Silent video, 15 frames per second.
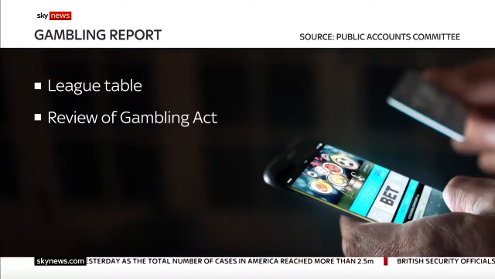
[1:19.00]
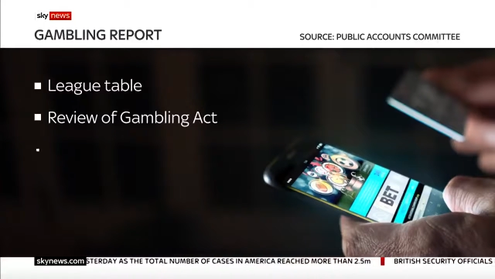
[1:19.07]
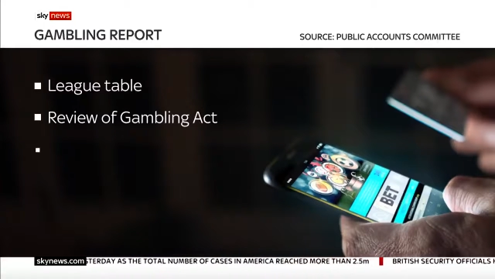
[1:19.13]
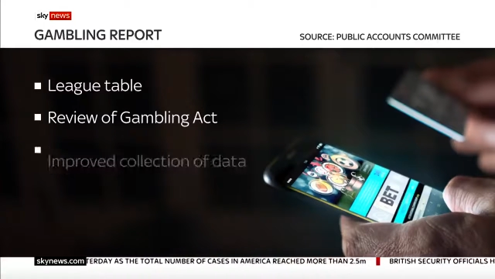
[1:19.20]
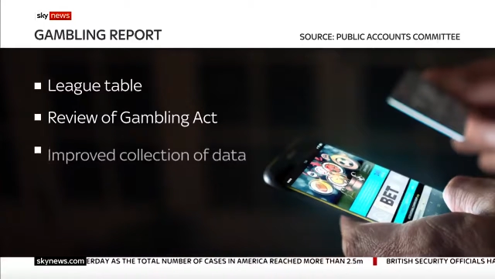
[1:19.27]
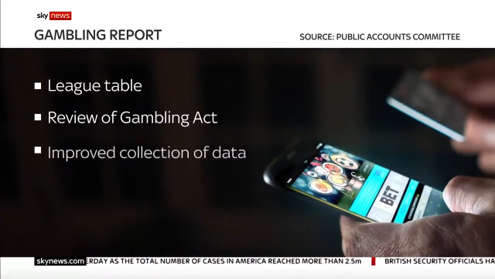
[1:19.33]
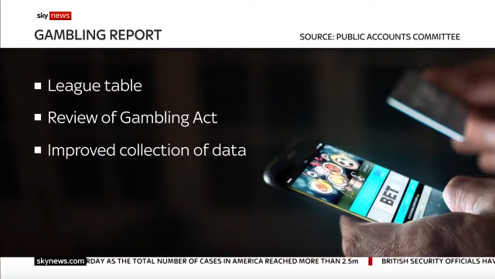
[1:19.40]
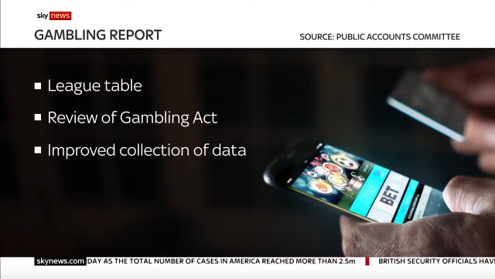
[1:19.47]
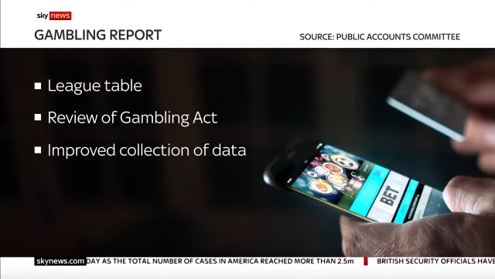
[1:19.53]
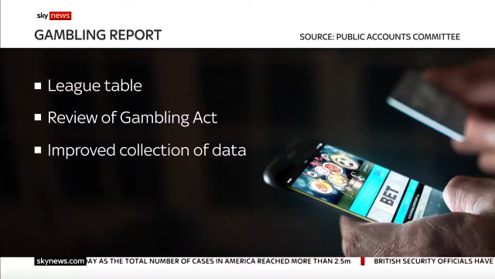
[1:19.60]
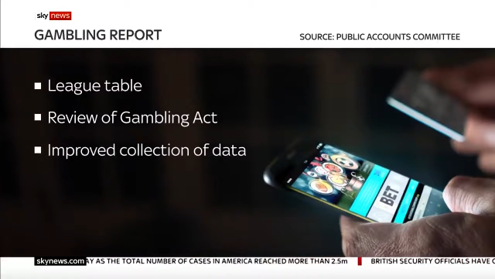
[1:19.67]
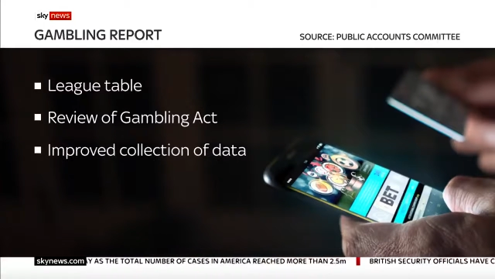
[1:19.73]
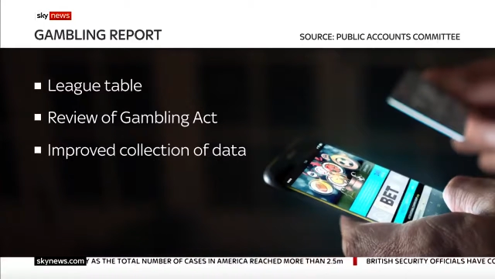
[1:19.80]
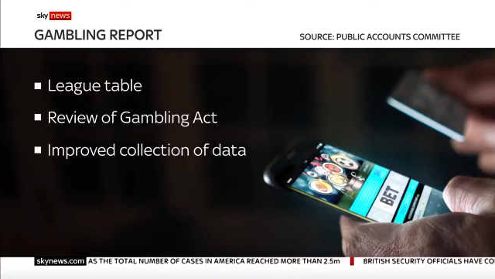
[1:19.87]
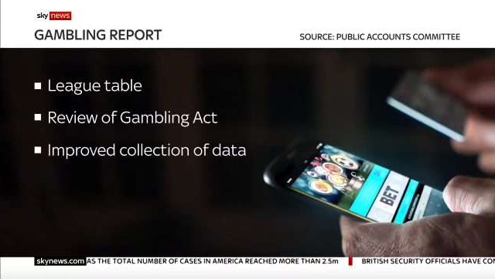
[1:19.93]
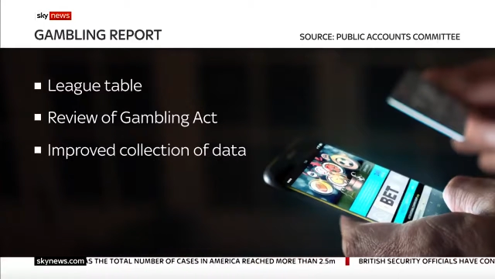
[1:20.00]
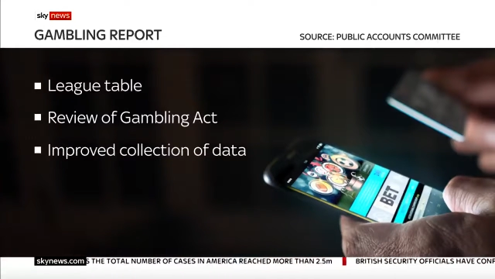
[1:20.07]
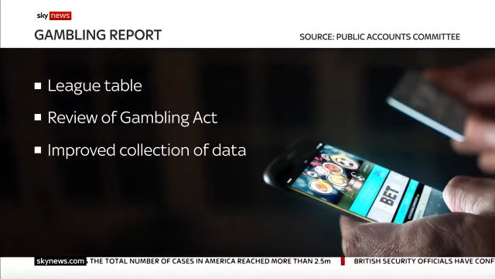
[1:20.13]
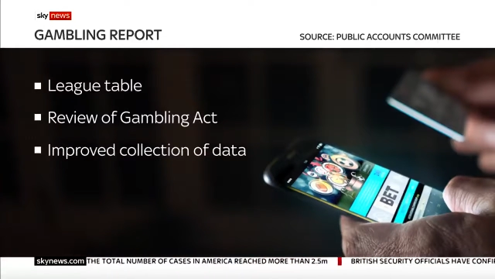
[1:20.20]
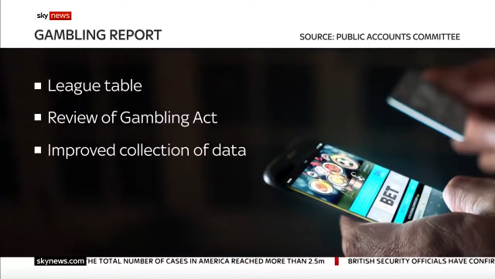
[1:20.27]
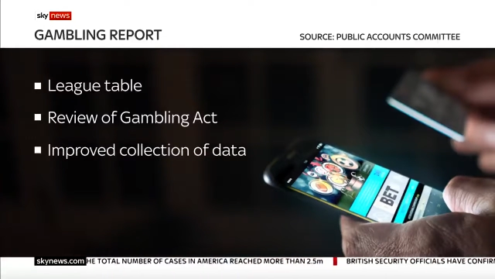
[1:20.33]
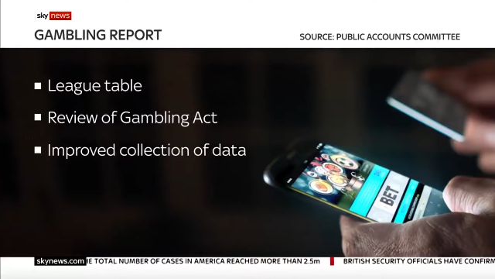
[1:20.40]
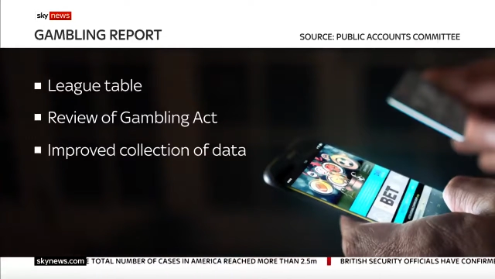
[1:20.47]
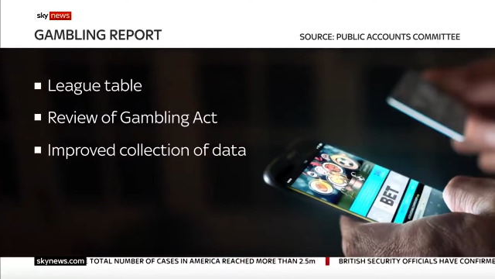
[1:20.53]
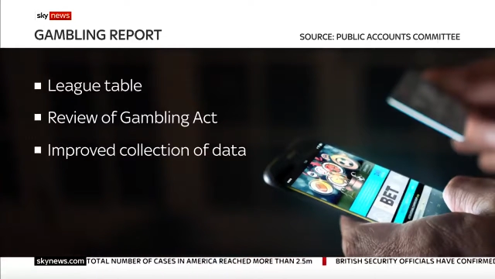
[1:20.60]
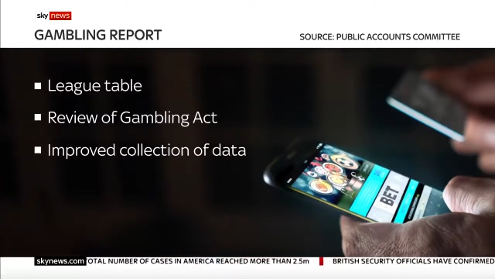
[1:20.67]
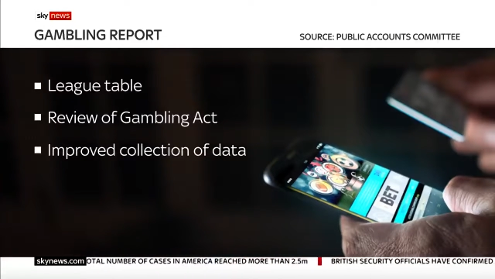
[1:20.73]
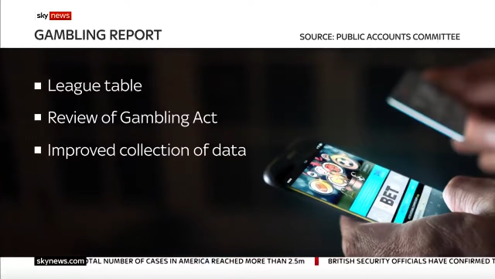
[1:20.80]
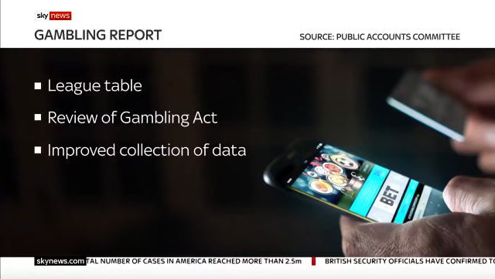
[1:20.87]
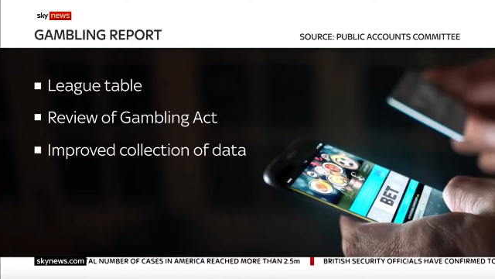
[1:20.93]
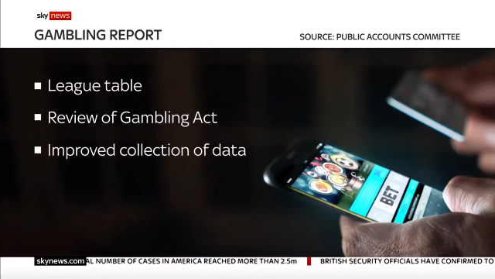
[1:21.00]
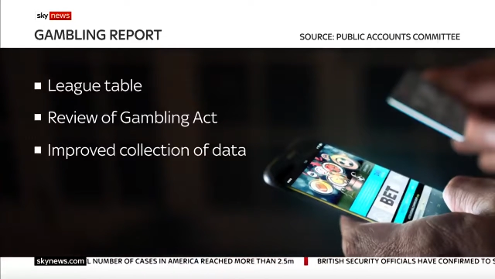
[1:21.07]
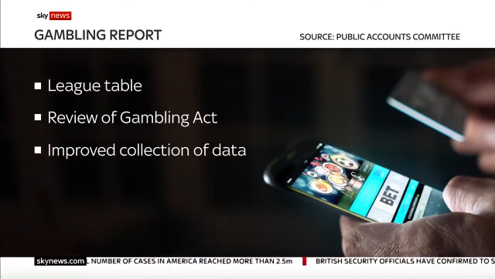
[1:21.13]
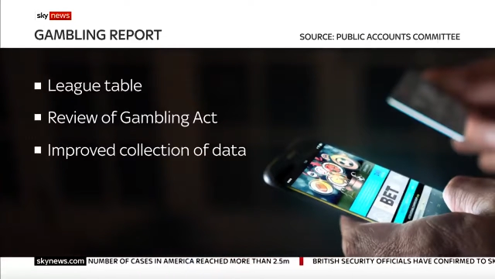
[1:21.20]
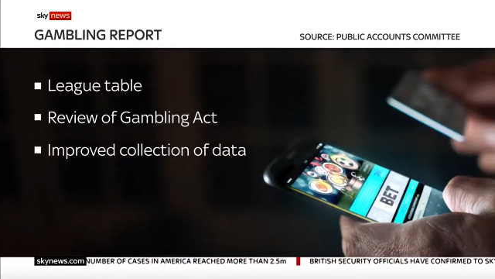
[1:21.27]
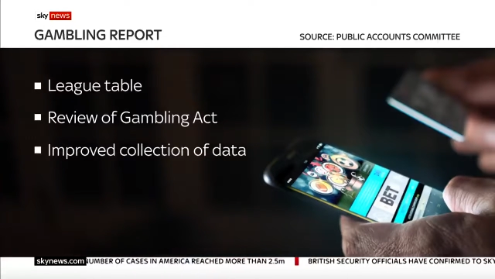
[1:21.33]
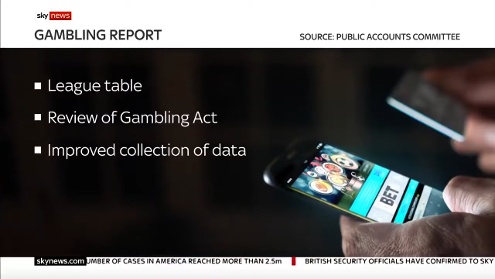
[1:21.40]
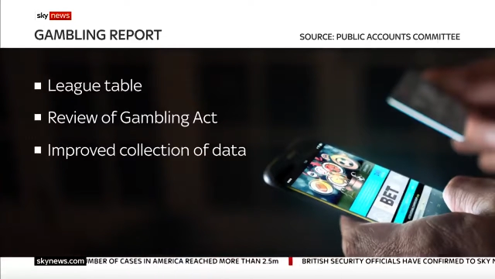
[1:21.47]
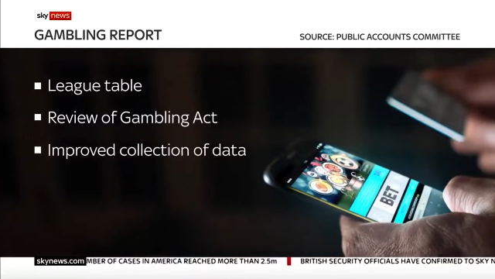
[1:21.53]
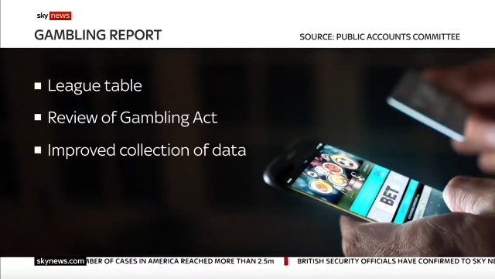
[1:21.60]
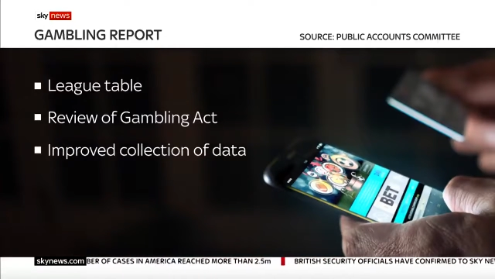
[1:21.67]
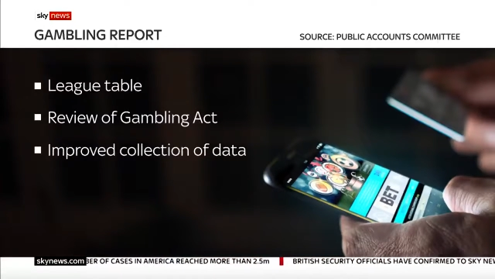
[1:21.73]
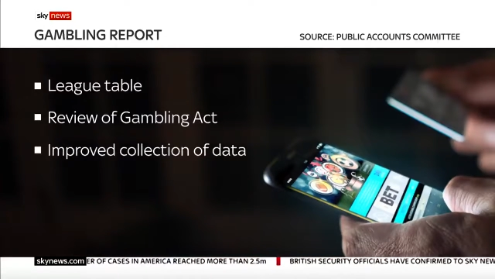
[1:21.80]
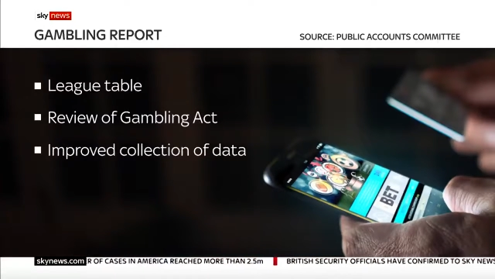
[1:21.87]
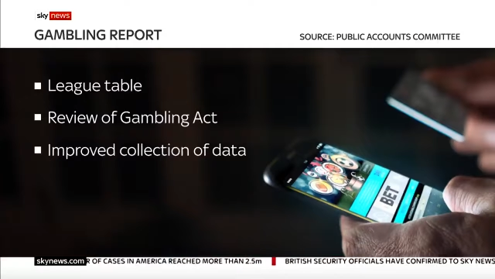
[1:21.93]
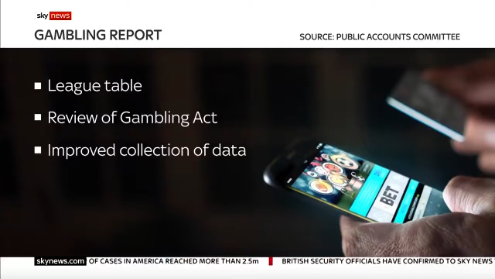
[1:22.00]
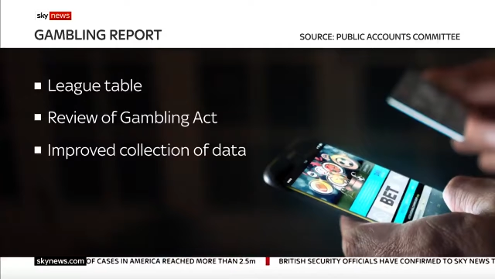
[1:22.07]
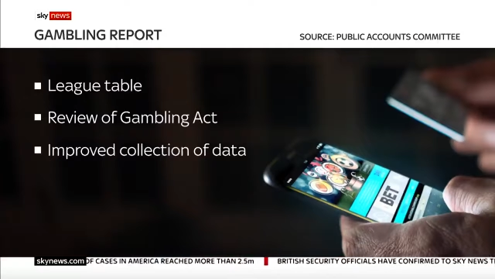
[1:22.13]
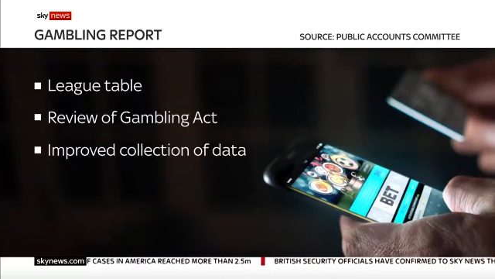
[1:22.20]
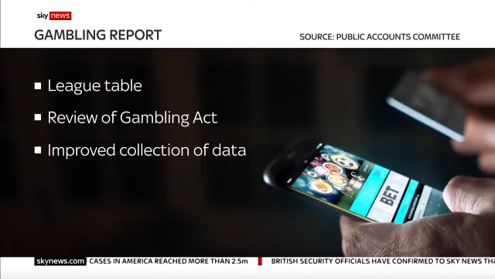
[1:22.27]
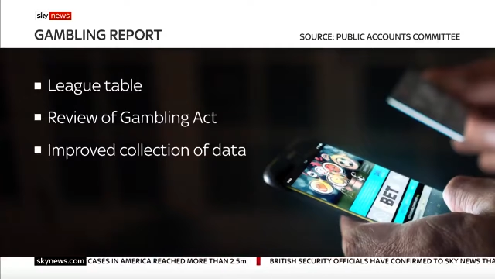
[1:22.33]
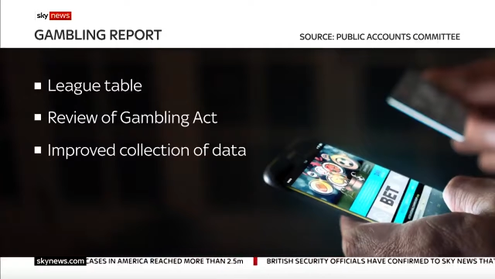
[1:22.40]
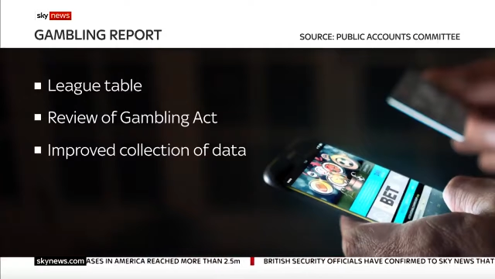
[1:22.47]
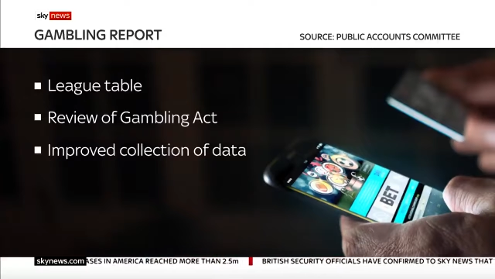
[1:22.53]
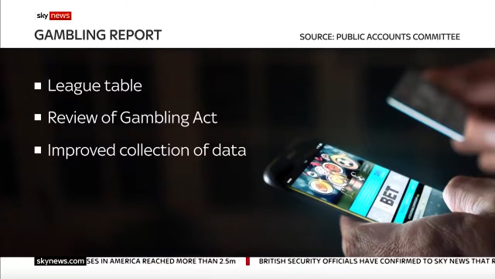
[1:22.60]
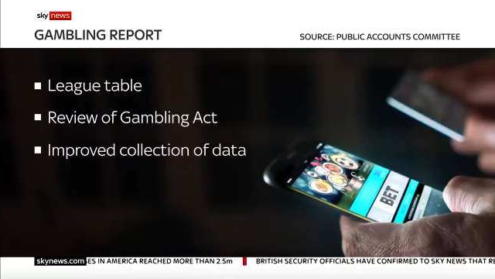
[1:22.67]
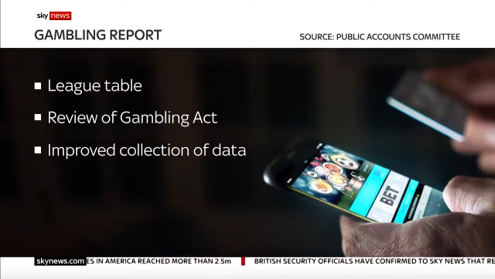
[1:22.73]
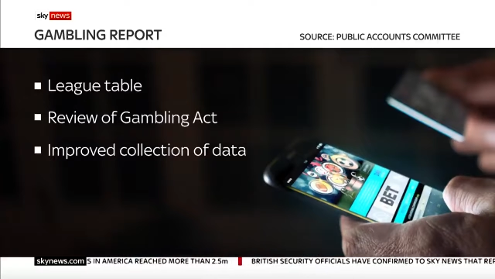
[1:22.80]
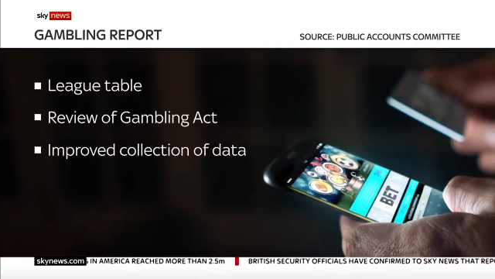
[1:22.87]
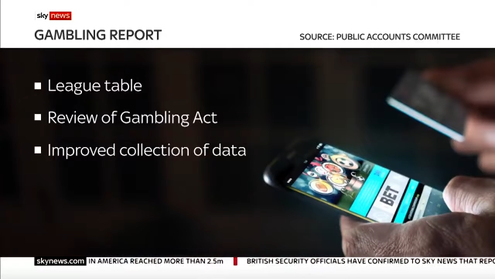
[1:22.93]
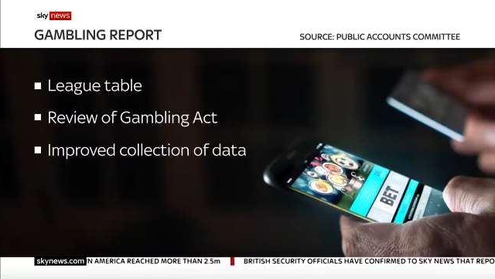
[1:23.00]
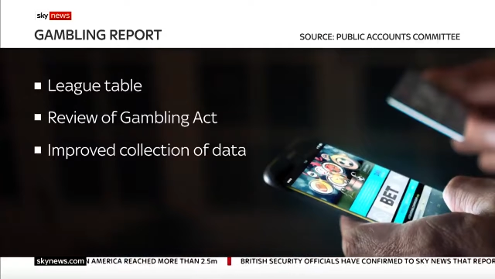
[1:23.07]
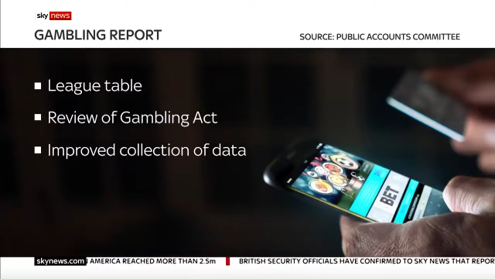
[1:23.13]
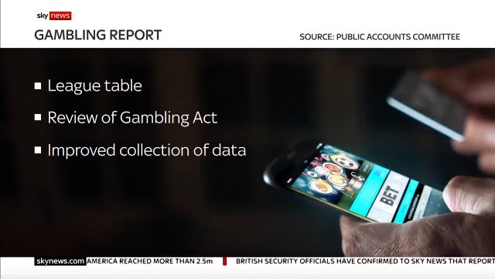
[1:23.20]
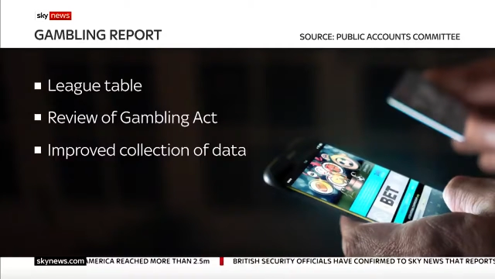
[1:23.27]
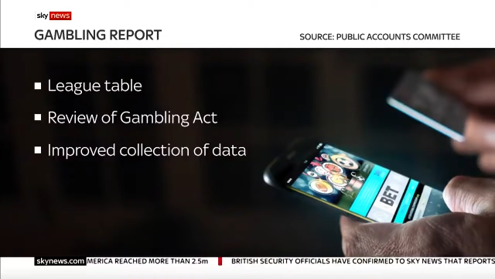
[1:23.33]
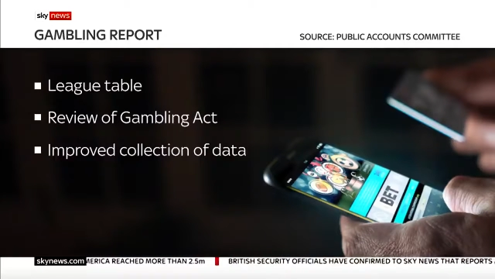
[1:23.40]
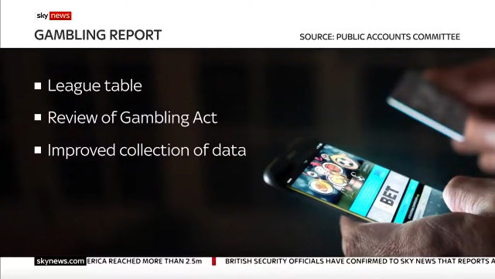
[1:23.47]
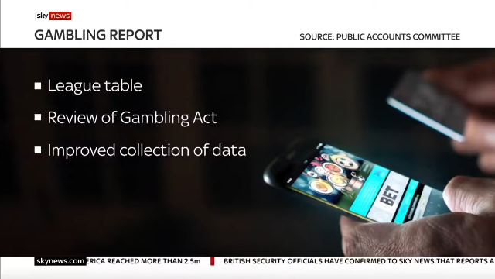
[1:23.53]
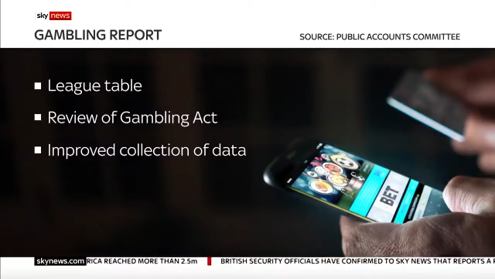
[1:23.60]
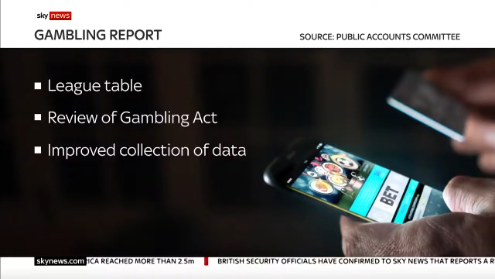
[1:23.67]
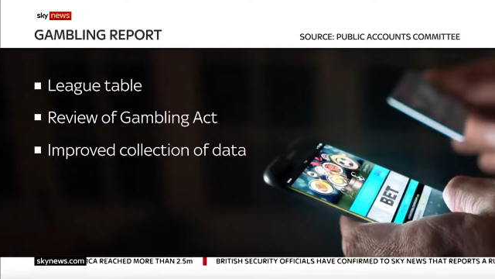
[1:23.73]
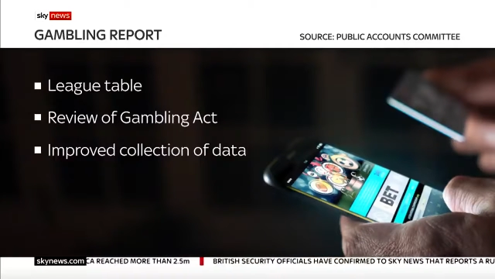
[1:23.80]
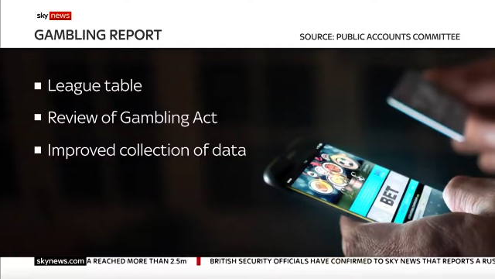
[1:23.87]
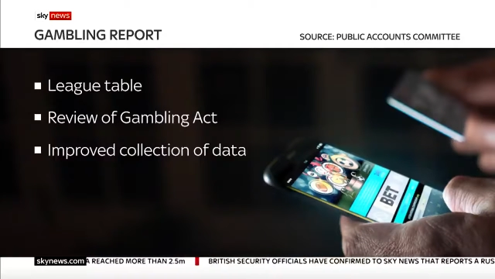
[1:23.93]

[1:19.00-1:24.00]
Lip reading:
[unreadable: no face in view]